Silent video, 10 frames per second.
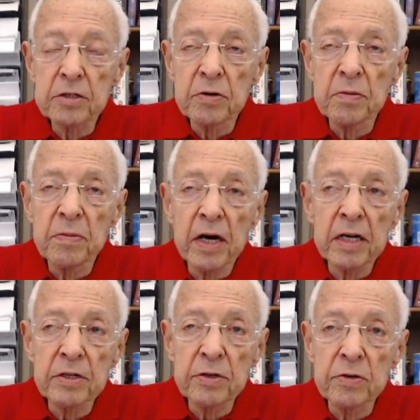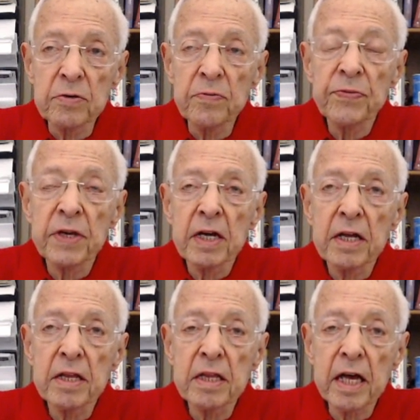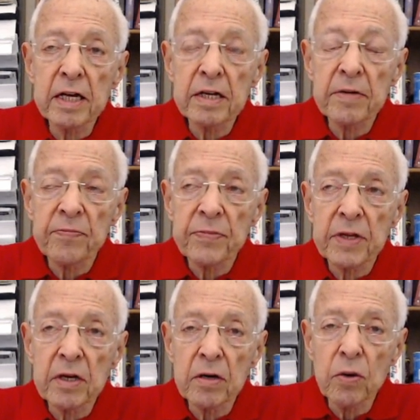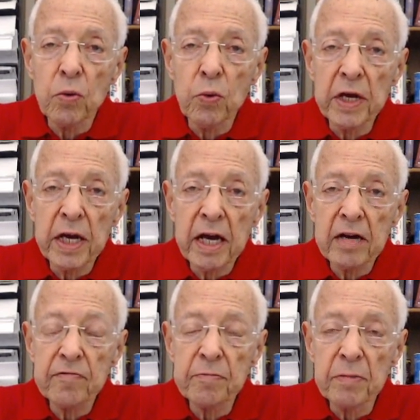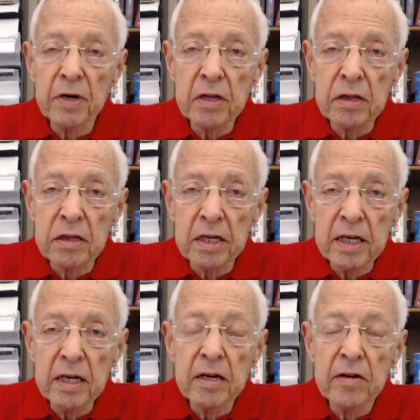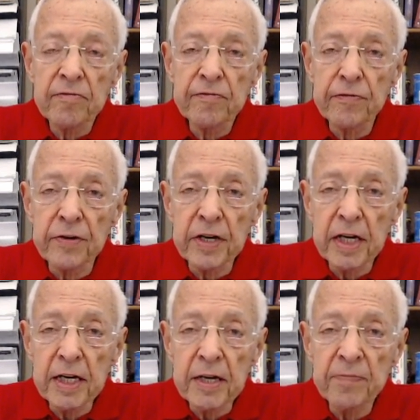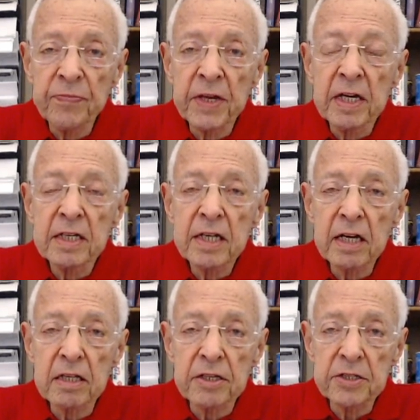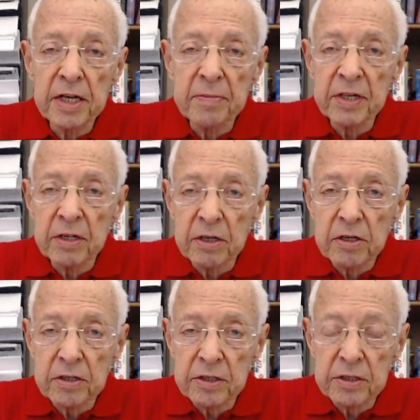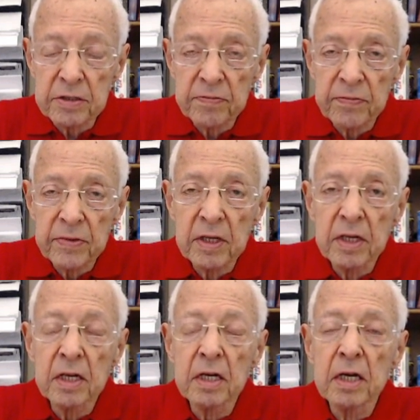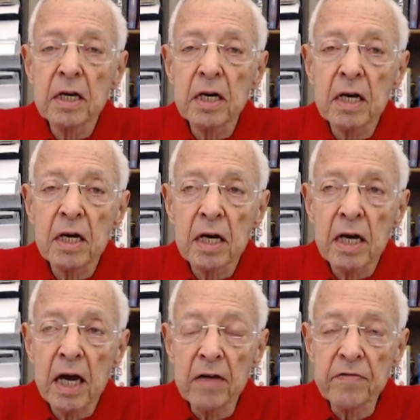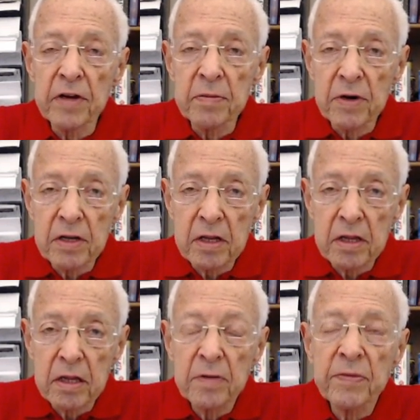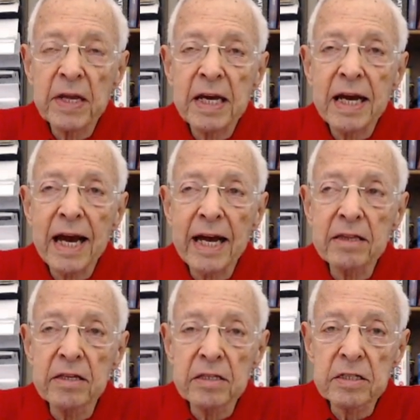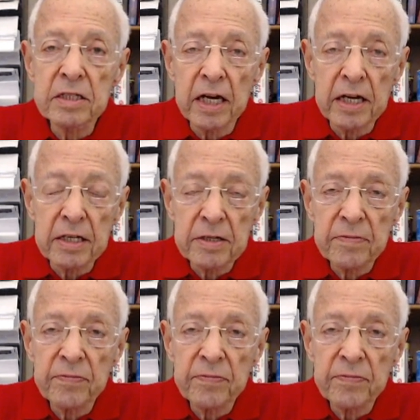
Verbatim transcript: to remind you that we have monthly free teleseminars every month at the site